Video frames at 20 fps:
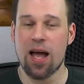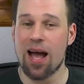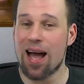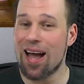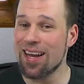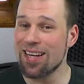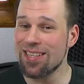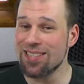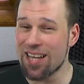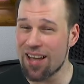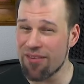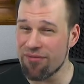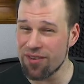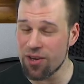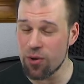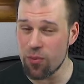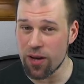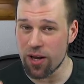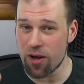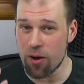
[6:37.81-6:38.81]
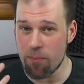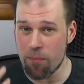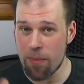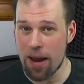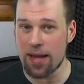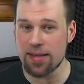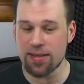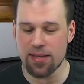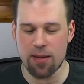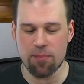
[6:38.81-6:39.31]
I can definitely
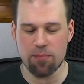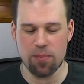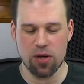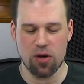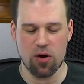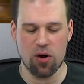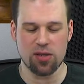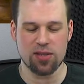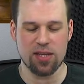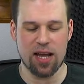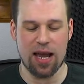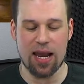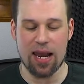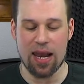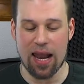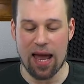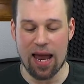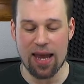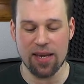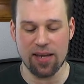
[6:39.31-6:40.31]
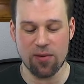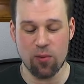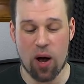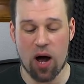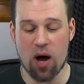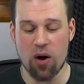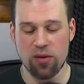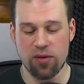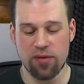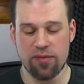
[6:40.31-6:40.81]
recommend them because I like
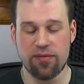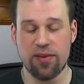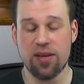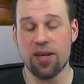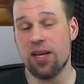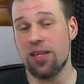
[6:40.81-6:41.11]
how they feel,